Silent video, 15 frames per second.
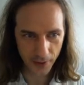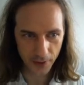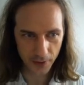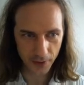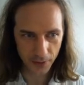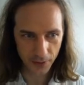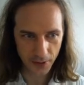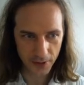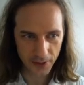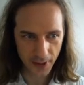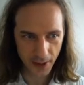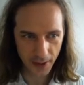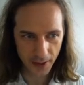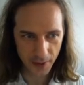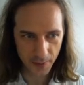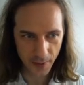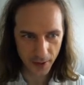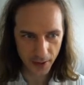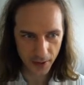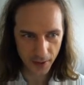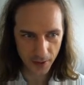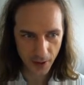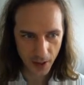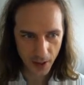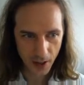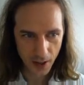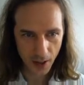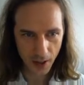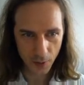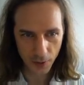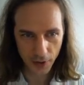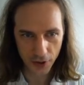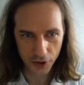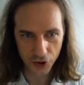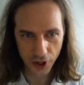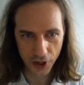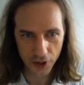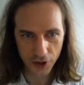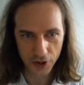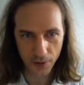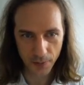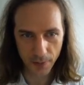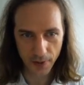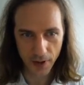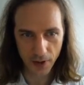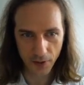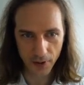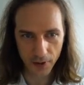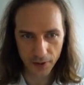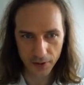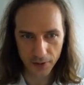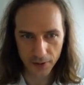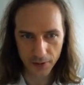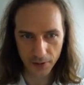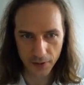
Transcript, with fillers: can go to the settings menu and we can change the appearance to